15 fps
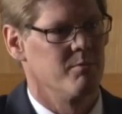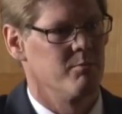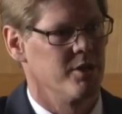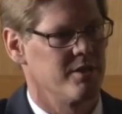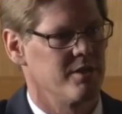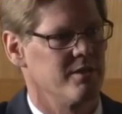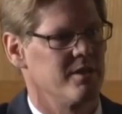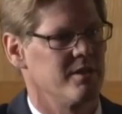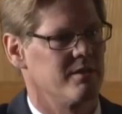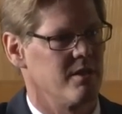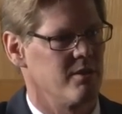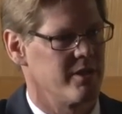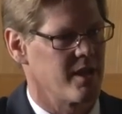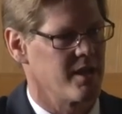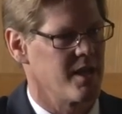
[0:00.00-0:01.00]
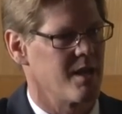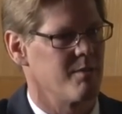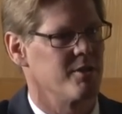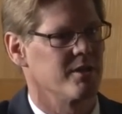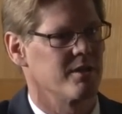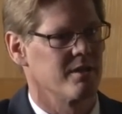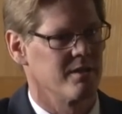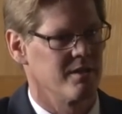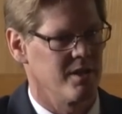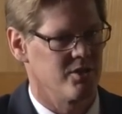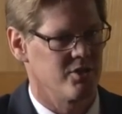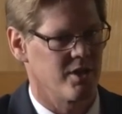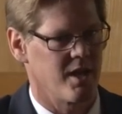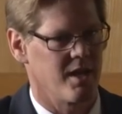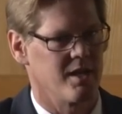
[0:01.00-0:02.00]
but they're, they're dynamic, they
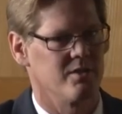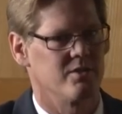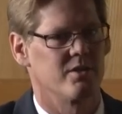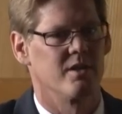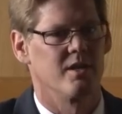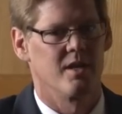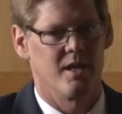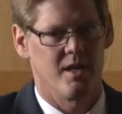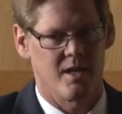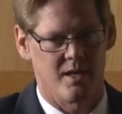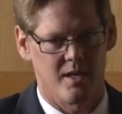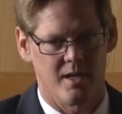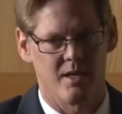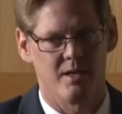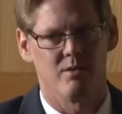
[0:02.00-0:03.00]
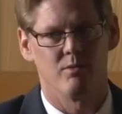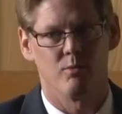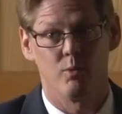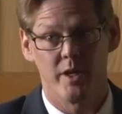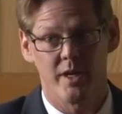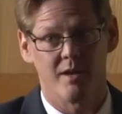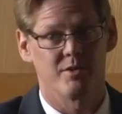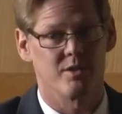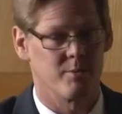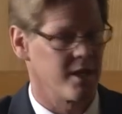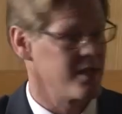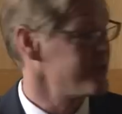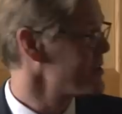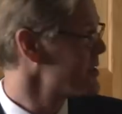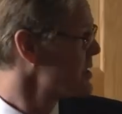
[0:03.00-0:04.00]
change, and, and we have some
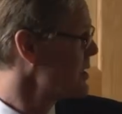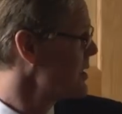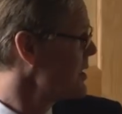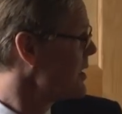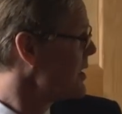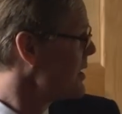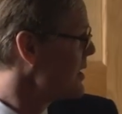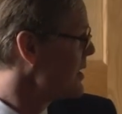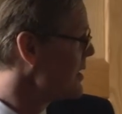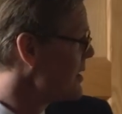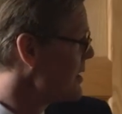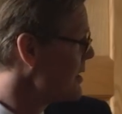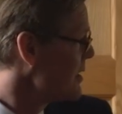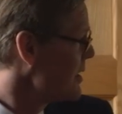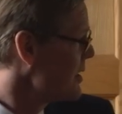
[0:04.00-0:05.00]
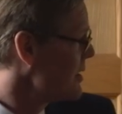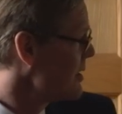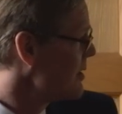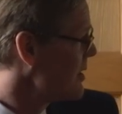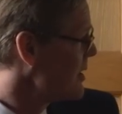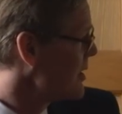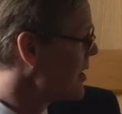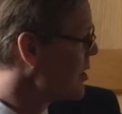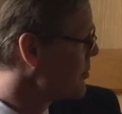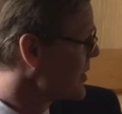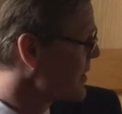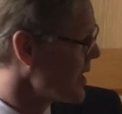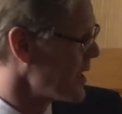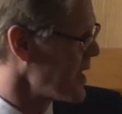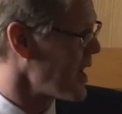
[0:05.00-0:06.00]
agency in, in, in
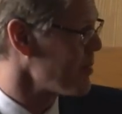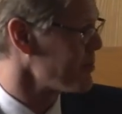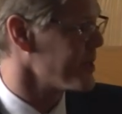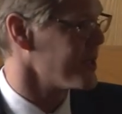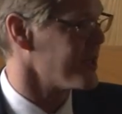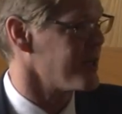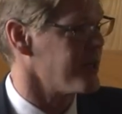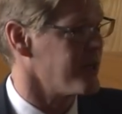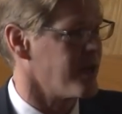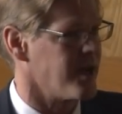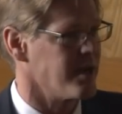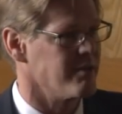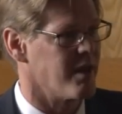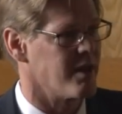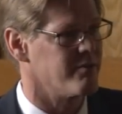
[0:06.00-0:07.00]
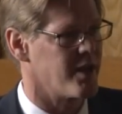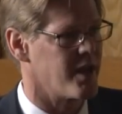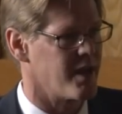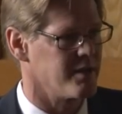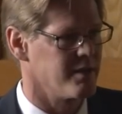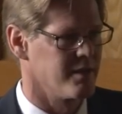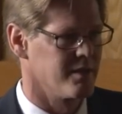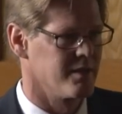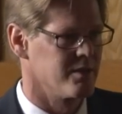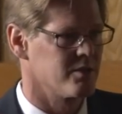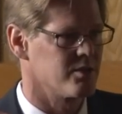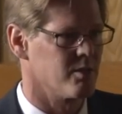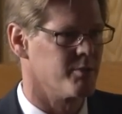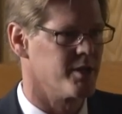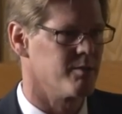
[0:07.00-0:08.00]
helping that happen. And I, I, have had
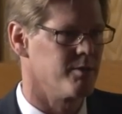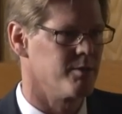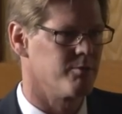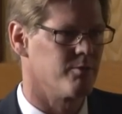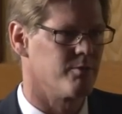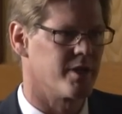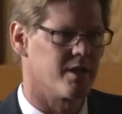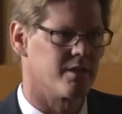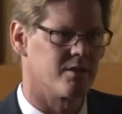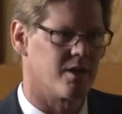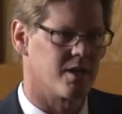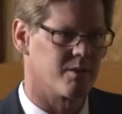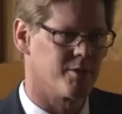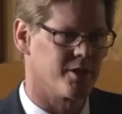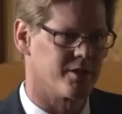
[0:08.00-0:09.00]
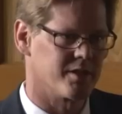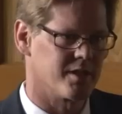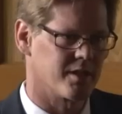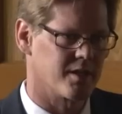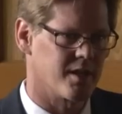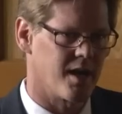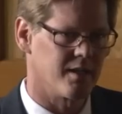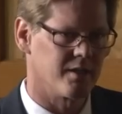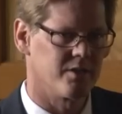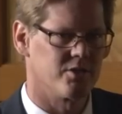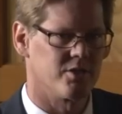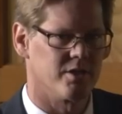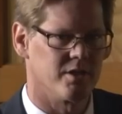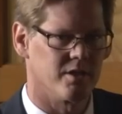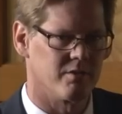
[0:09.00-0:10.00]
so many people when I talk about the
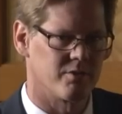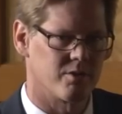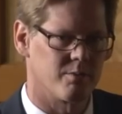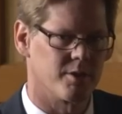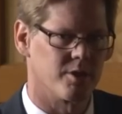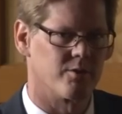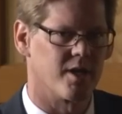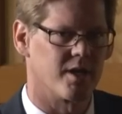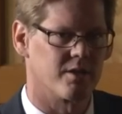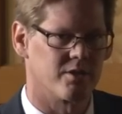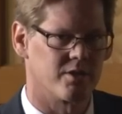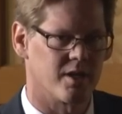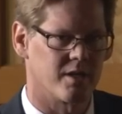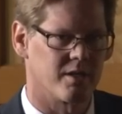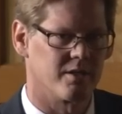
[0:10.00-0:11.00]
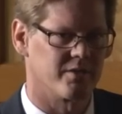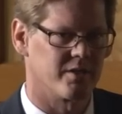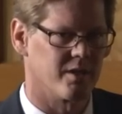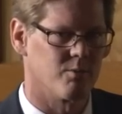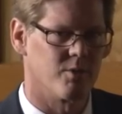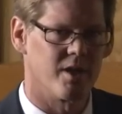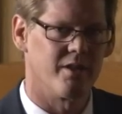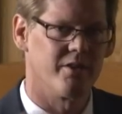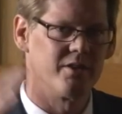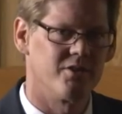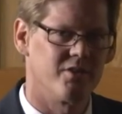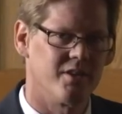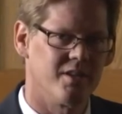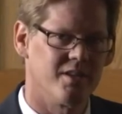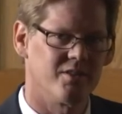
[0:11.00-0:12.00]
technology of criminal record checking say, well, the
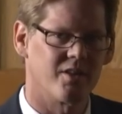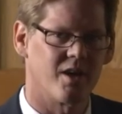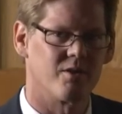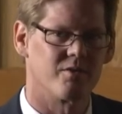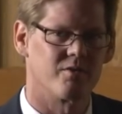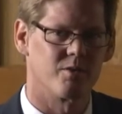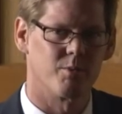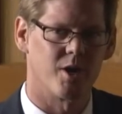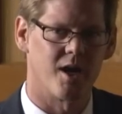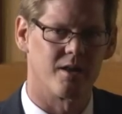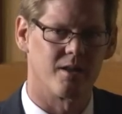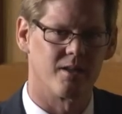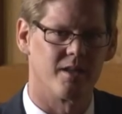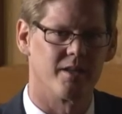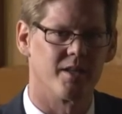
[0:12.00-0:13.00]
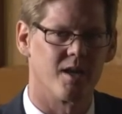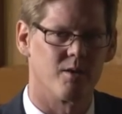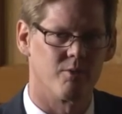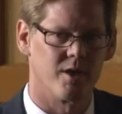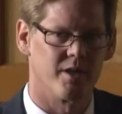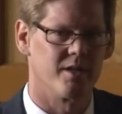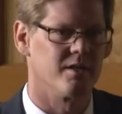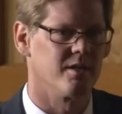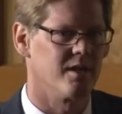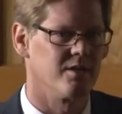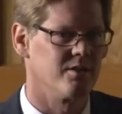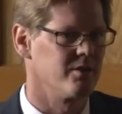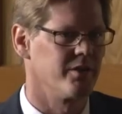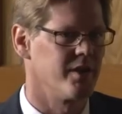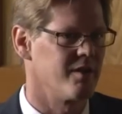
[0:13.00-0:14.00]
genie's out of the bottle on that one, and, and
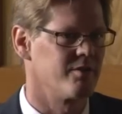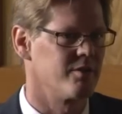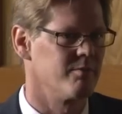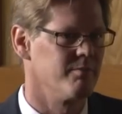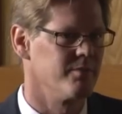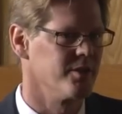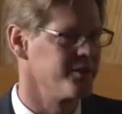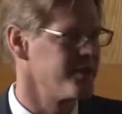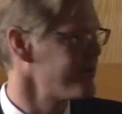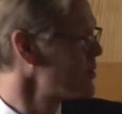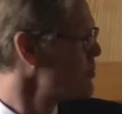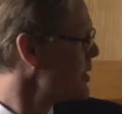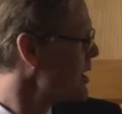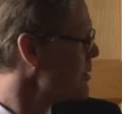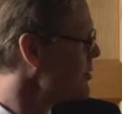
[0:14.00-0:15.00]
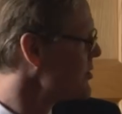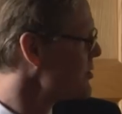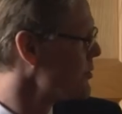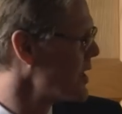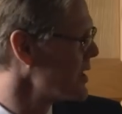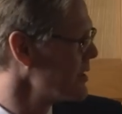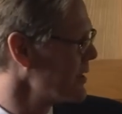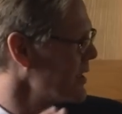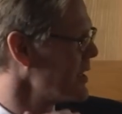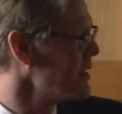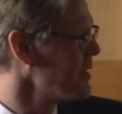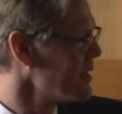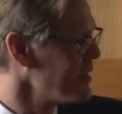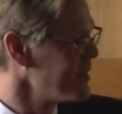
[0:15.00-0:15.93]
you'll, never, you'll never be able to regulate